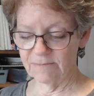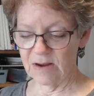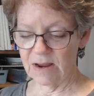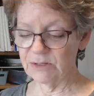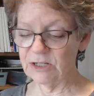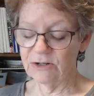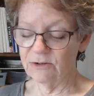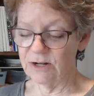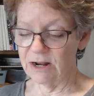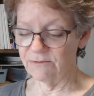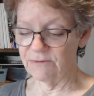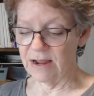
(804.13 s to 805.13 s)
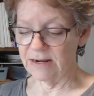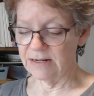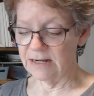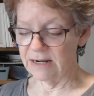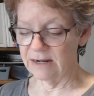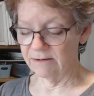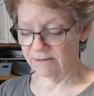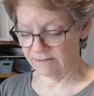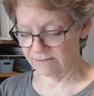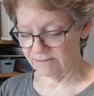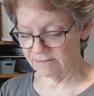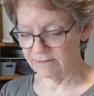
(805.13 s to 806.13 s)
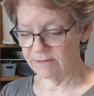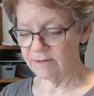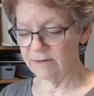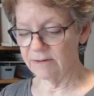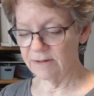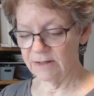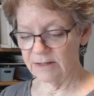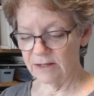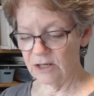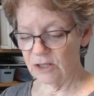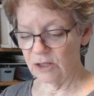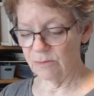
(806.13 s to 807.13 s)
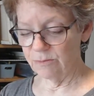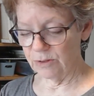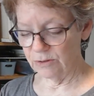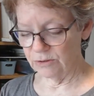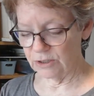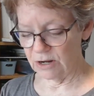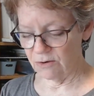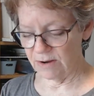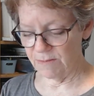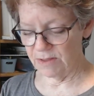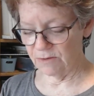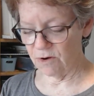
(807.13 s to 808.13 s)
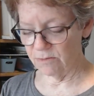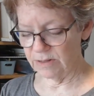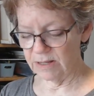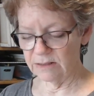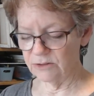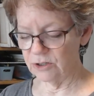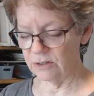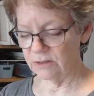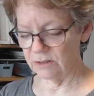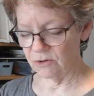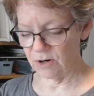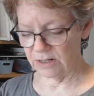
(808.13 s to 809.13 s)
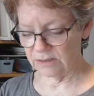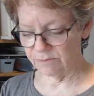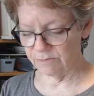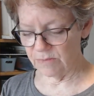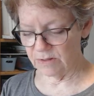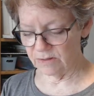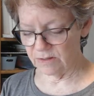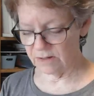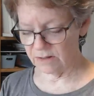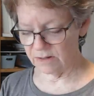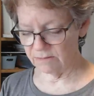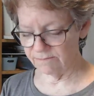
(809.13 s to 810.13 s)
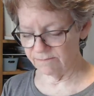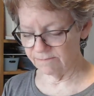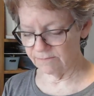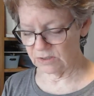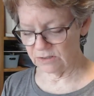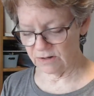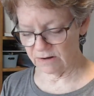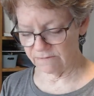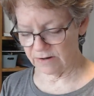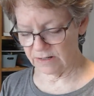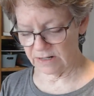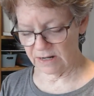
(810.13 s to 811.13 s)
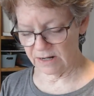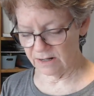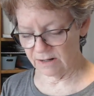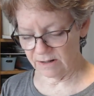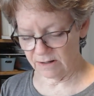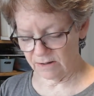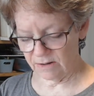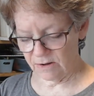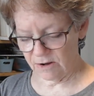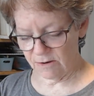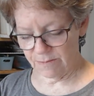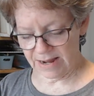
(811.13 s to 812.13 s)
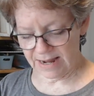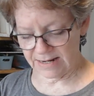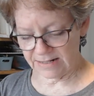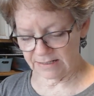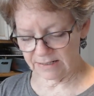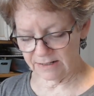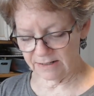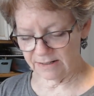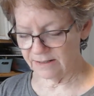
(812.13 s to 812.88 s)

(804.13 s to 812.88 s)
I'm still not finding the Bluetooth. Oh, I'm in the wrong place. Jesus Christ. Still not finding it. But